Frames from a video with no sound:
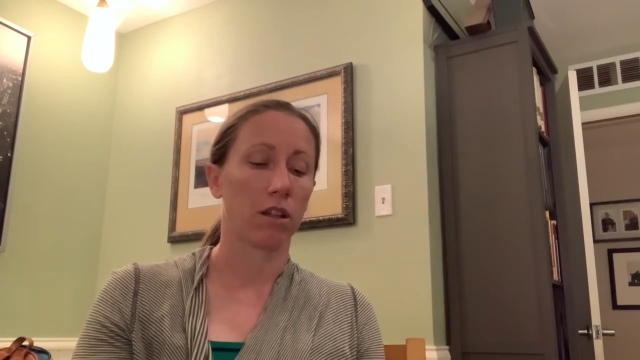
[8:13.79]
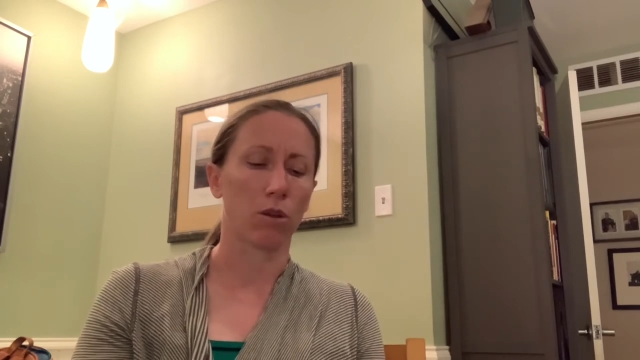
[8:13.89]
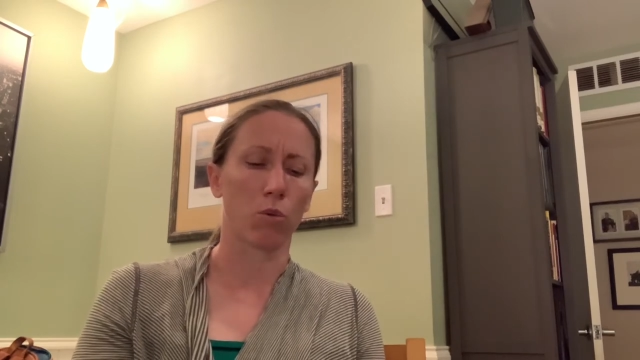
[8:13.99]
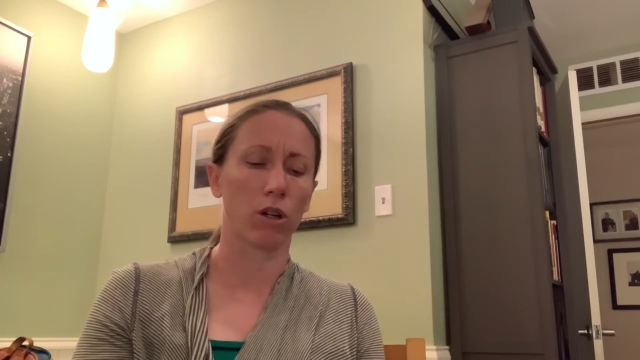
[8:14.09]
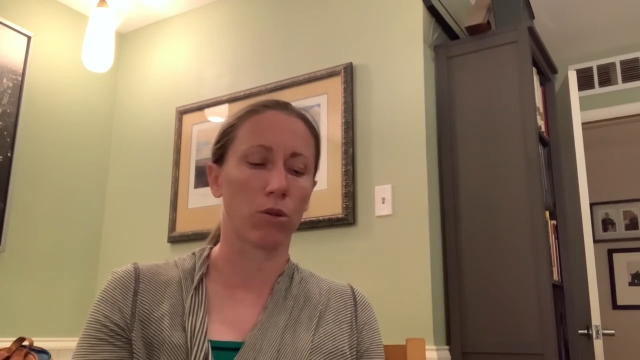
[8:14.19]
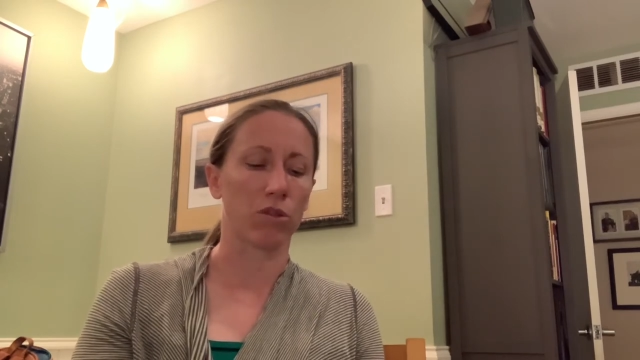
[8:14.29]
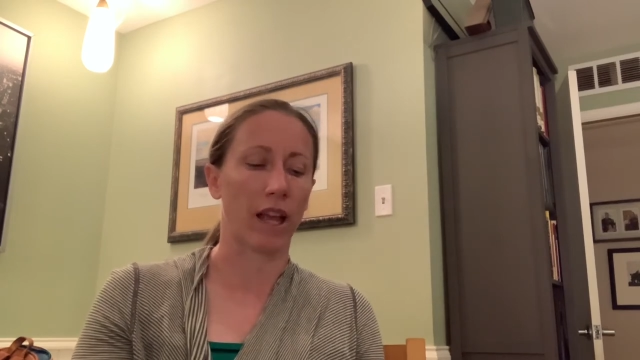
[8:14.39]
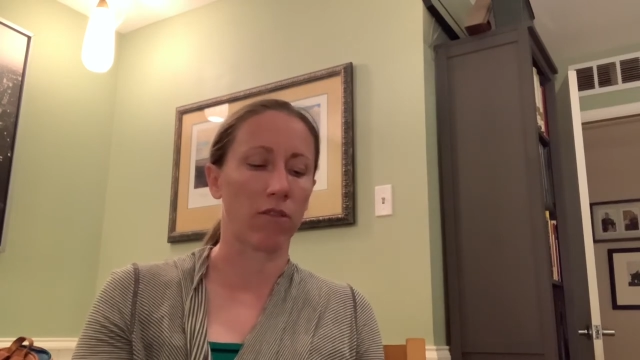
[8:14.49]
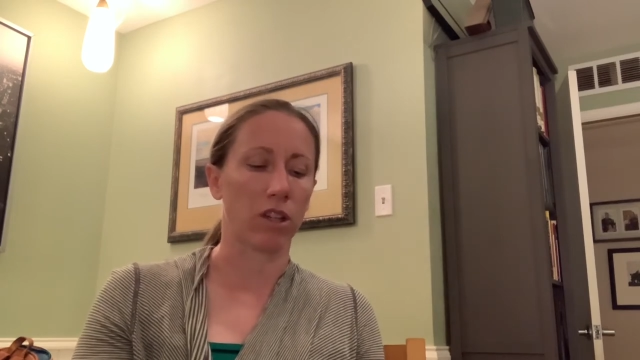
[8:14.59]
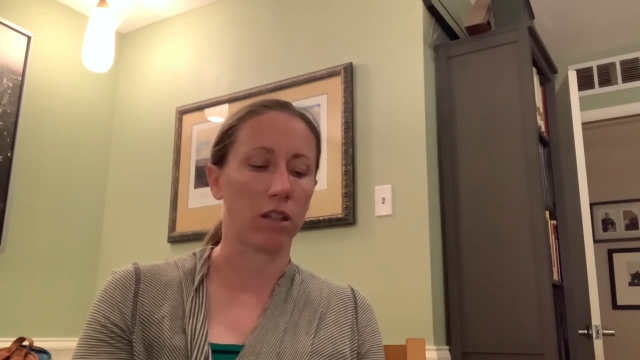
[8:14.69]
The work was
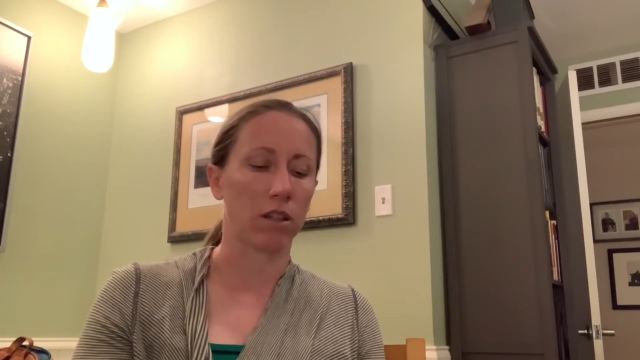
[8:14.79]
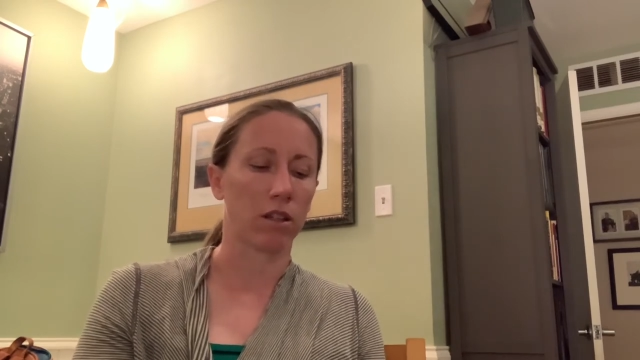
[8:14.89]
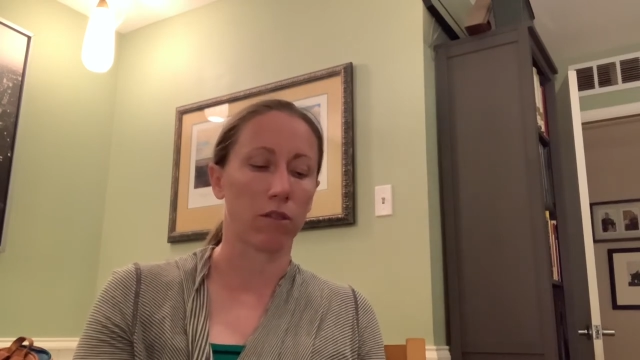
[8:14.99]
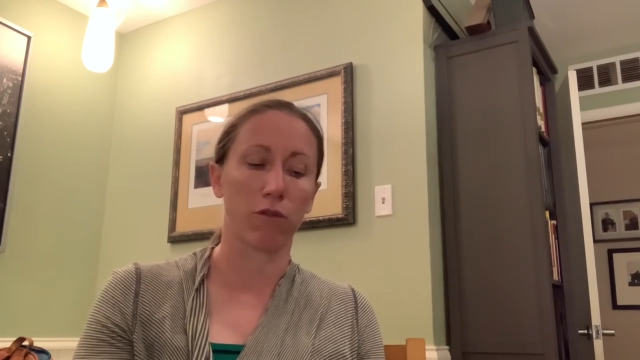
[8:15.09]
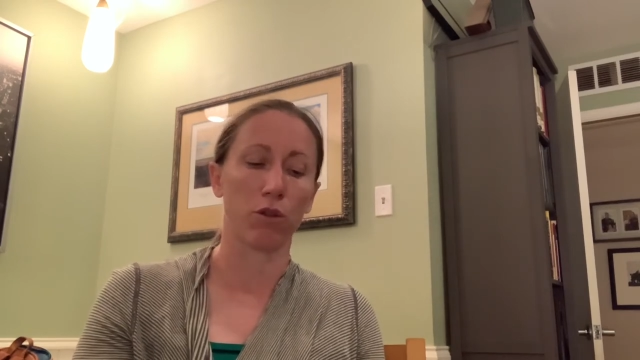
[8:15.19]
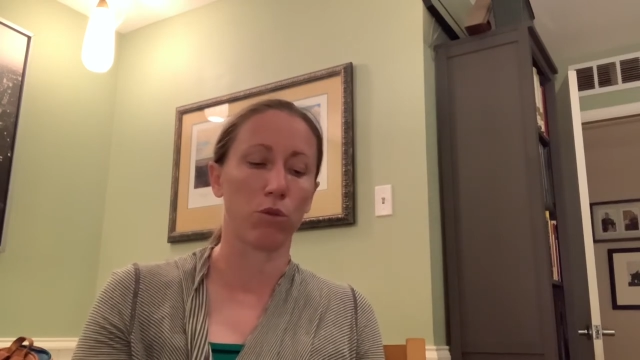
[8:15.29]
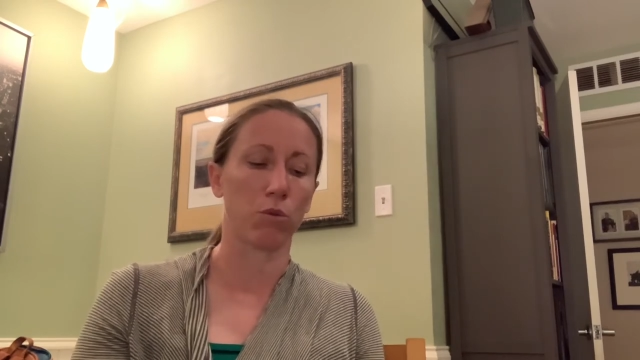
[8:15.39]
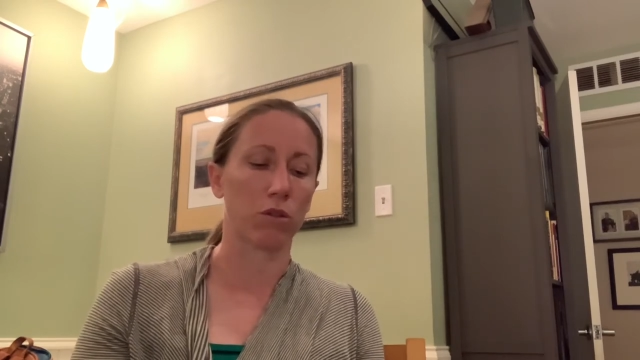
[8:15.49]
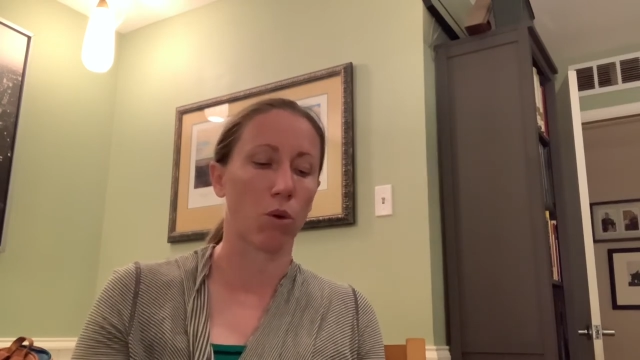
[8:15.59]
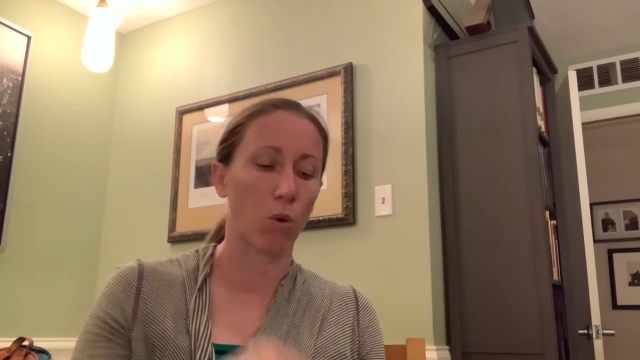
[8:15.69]
heavy. The food
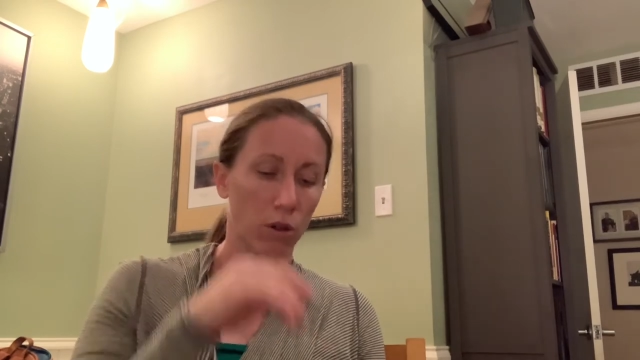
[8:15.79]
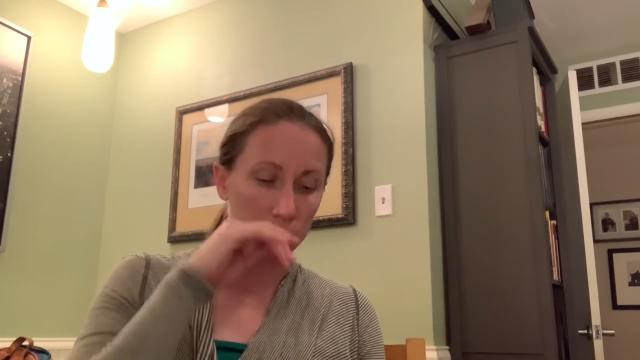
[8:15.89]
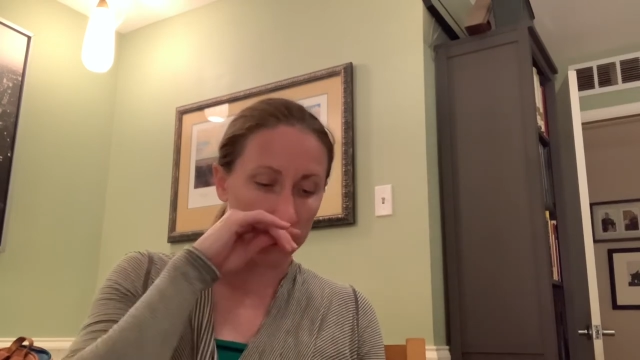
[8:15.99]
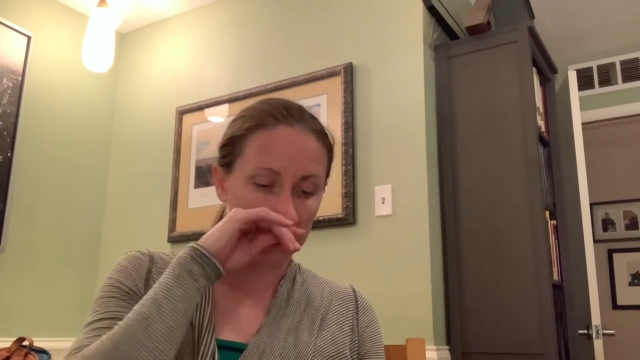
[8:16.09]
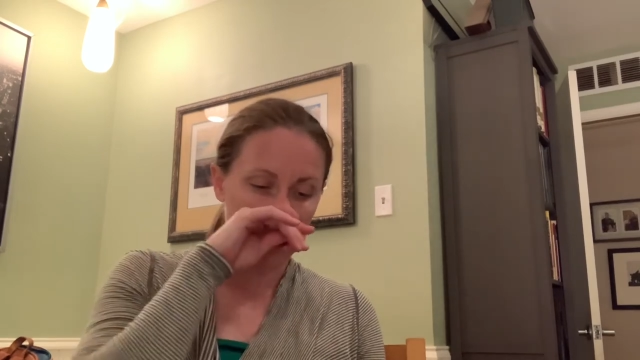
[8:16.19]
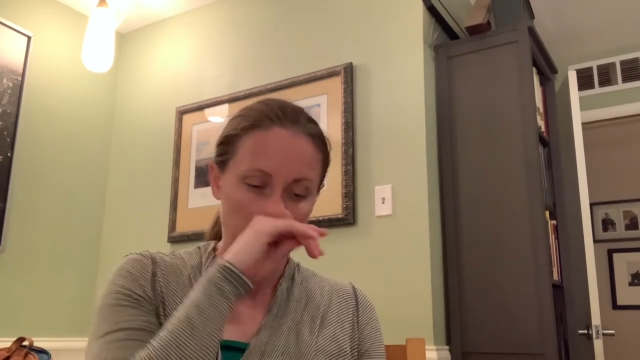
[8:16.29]
was coarse.